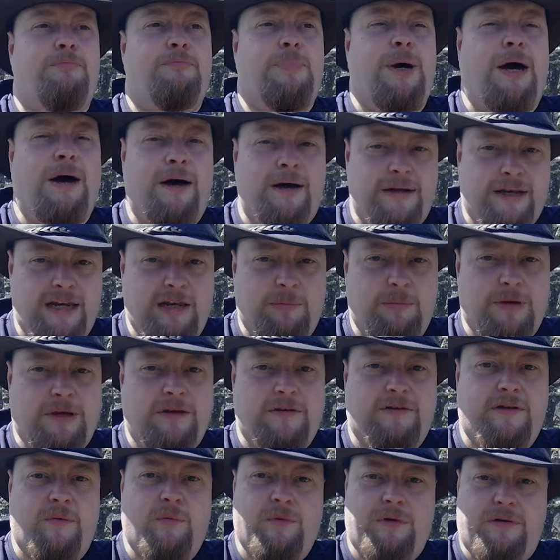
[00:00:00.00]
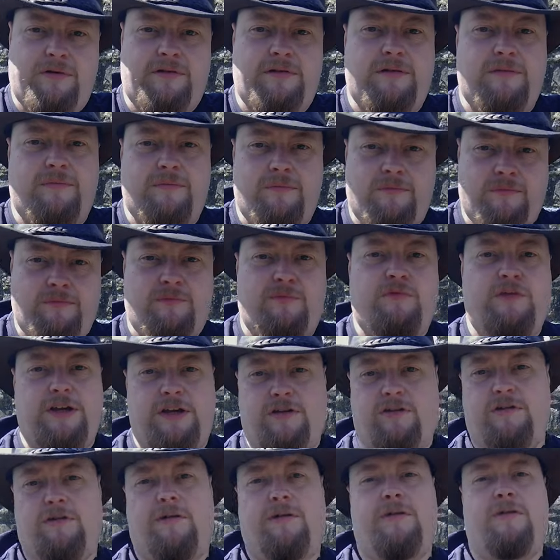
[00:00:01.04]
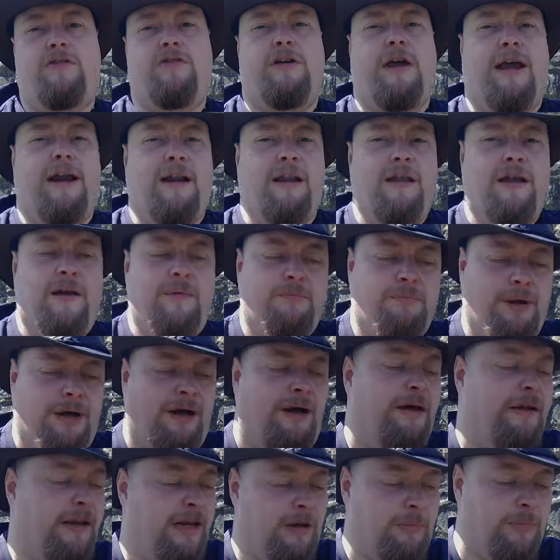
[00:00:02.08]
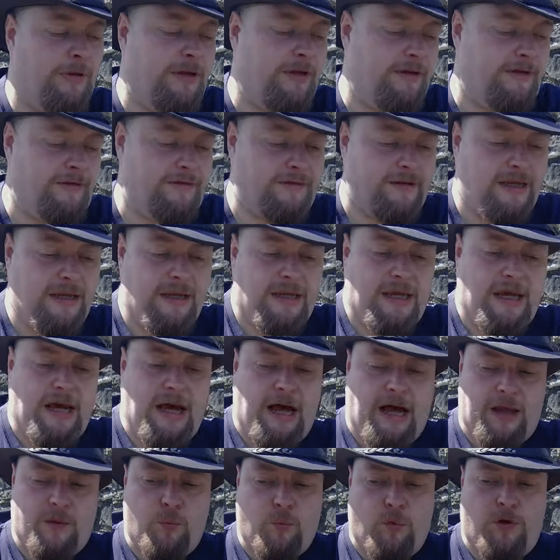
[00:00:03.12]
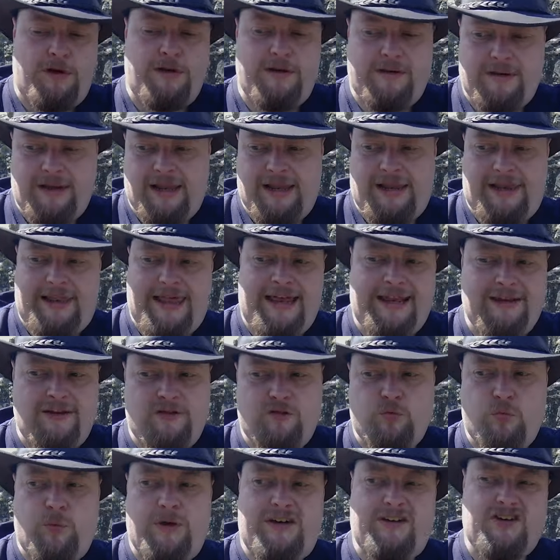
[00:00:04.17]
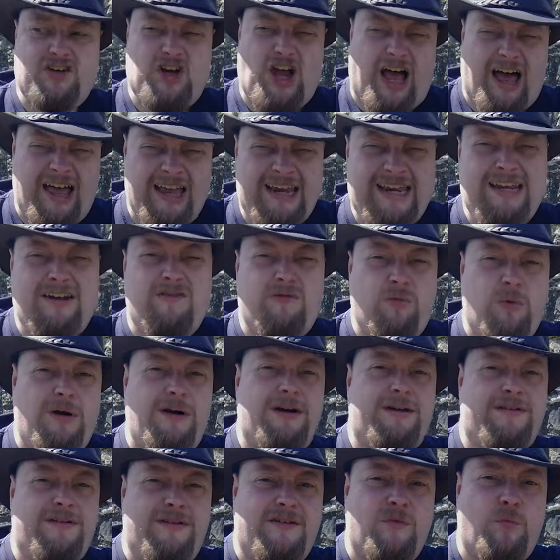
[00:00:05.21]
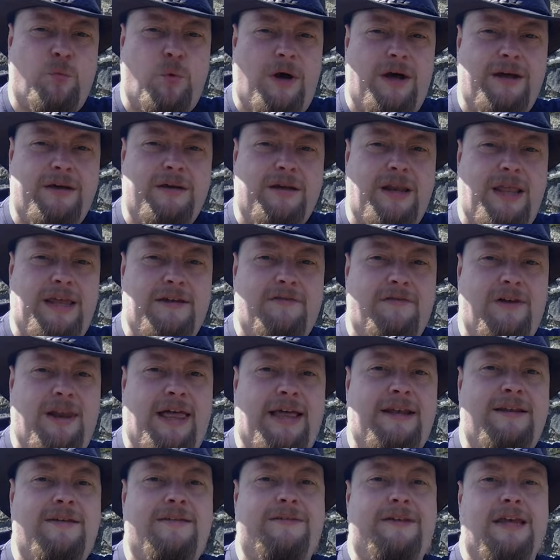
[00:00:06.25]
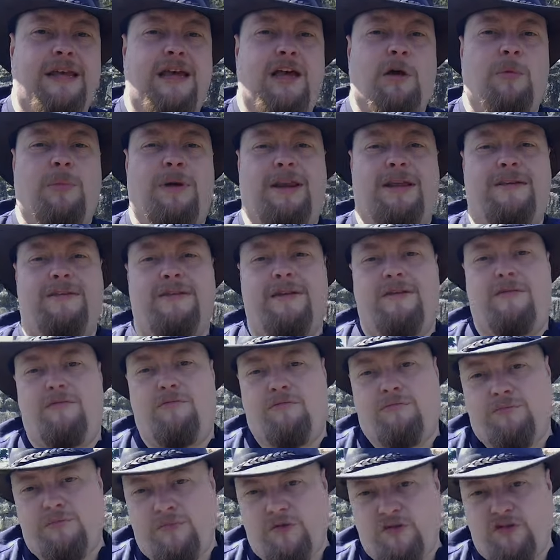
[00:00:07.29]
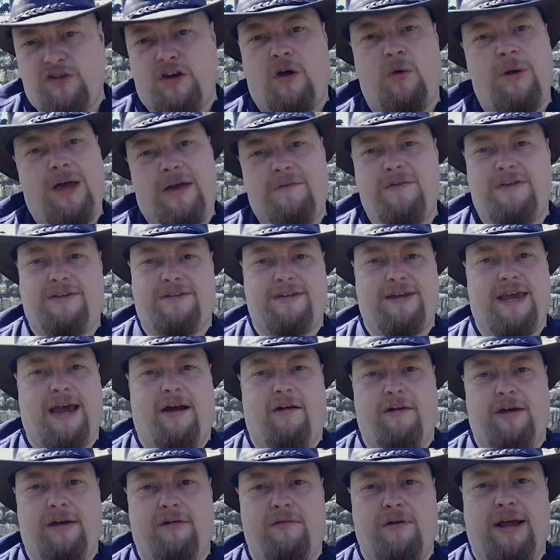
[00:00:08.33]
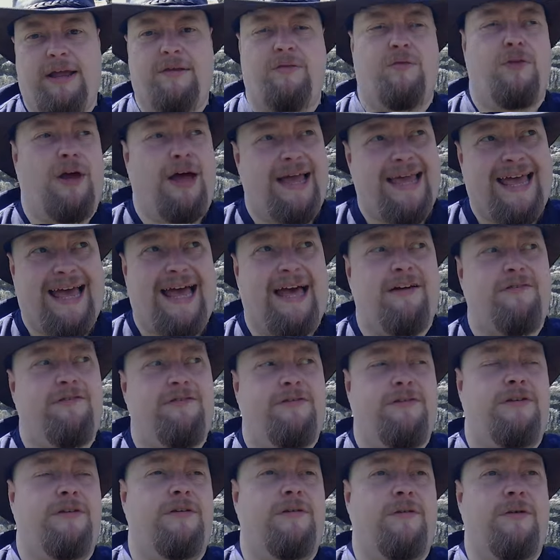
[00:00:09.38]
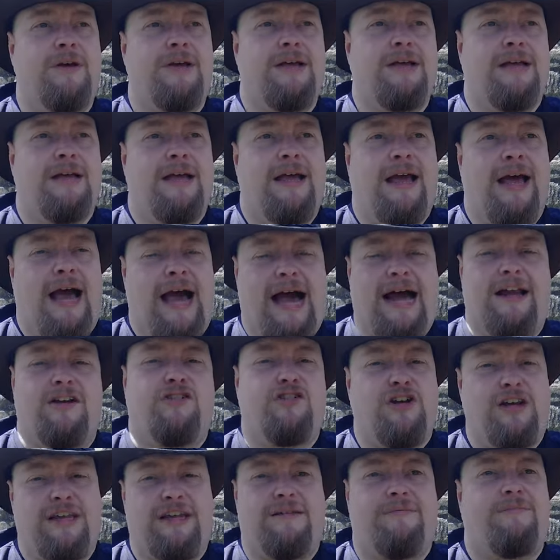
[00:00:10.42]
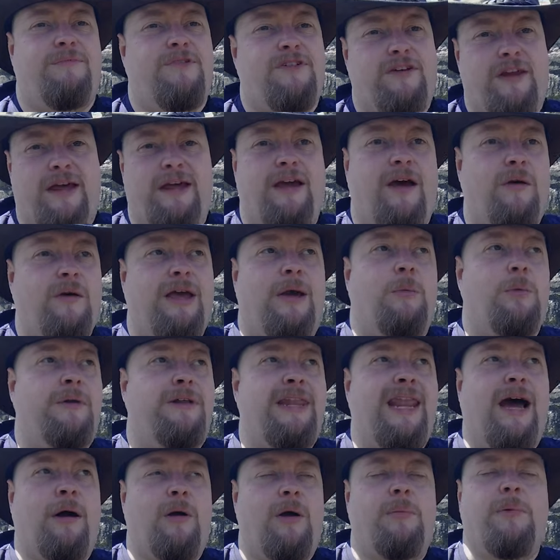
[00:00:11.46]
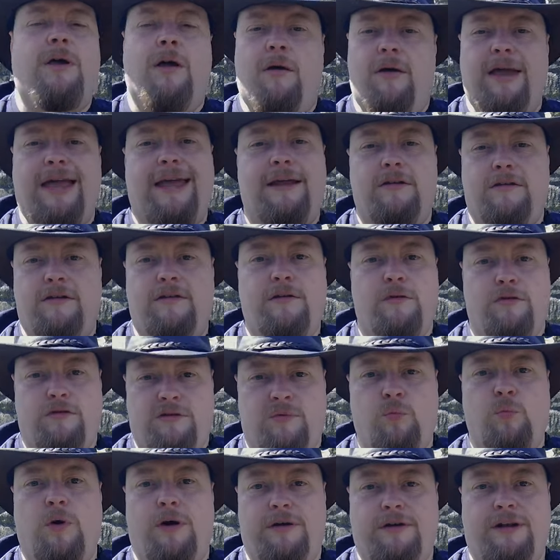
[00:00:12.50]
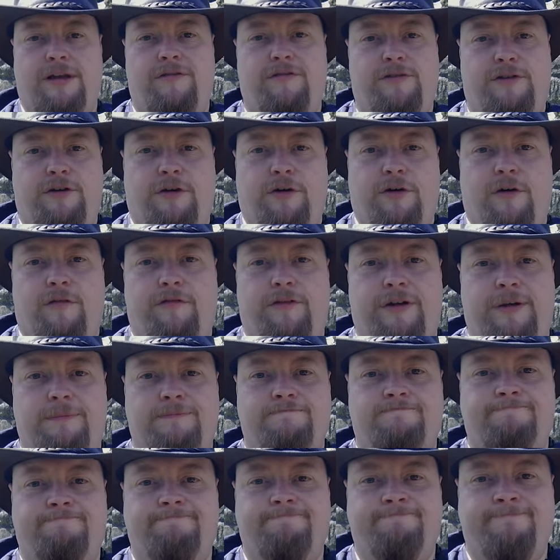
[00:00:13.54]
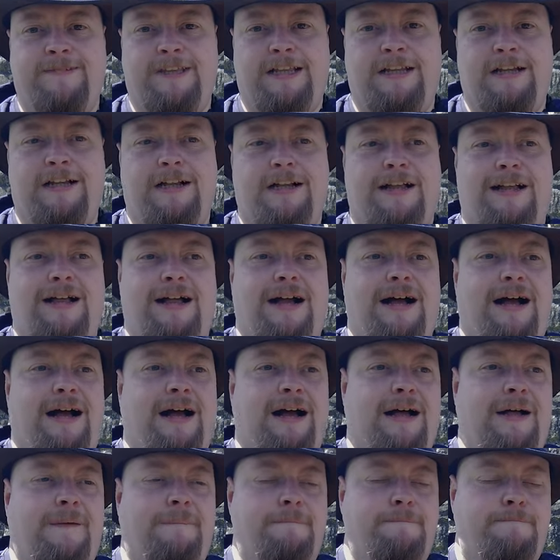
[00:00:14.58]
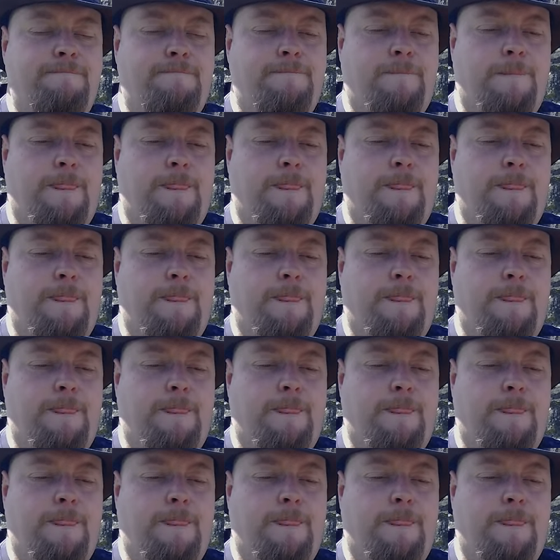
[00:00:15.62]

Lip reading: Partly because I want to feature it on the channel and partly because I want a lens which kind of works as a wildlife lens but isn't so heavy to carry around that I have to actually say, okay, well, now I'm going out to do some wildlife photography. I